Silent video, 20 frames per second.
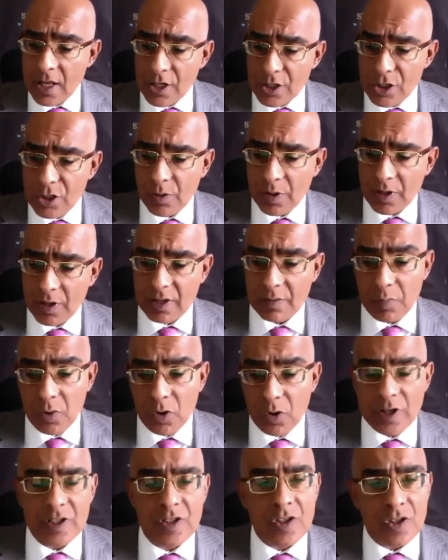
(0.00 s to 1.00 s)
Two other
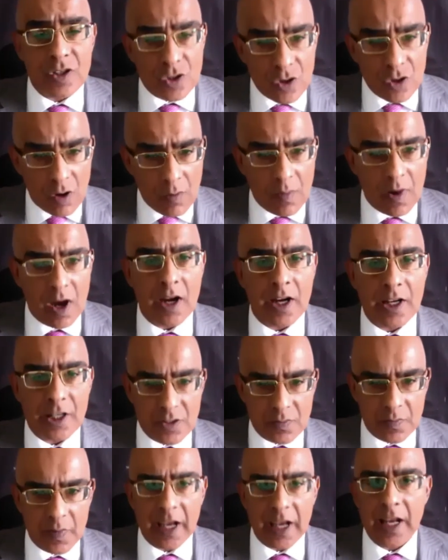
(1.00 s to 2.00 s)
points, the stock market's
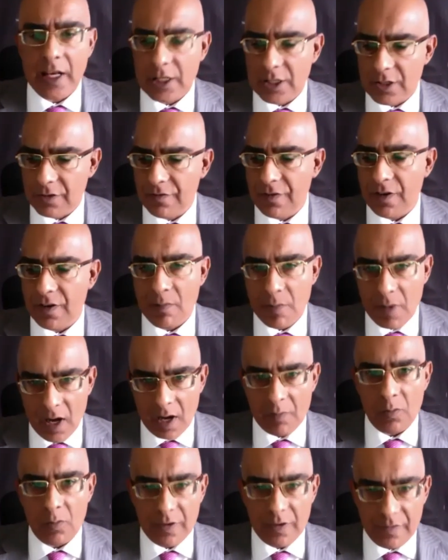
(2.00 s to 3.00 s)
beginning to firm
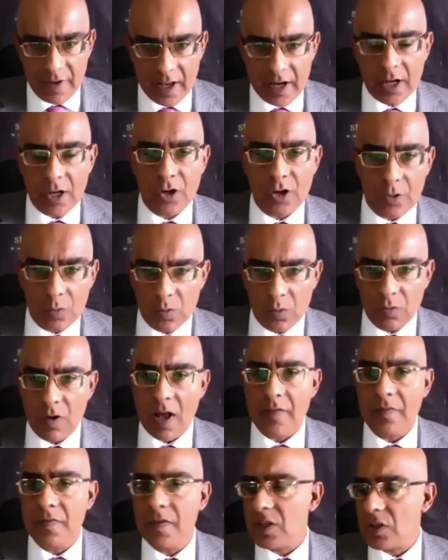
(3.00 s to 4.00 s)
up. We've had a good
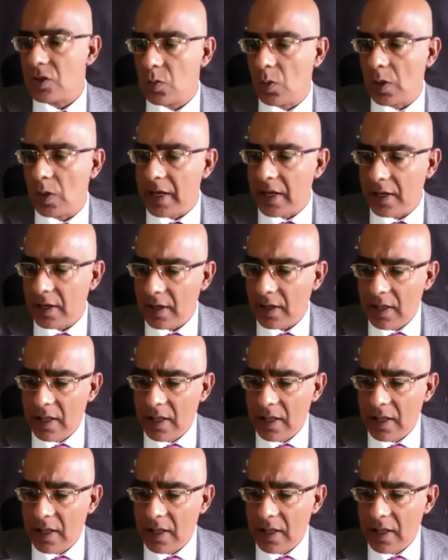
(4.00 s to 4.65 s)
run this week.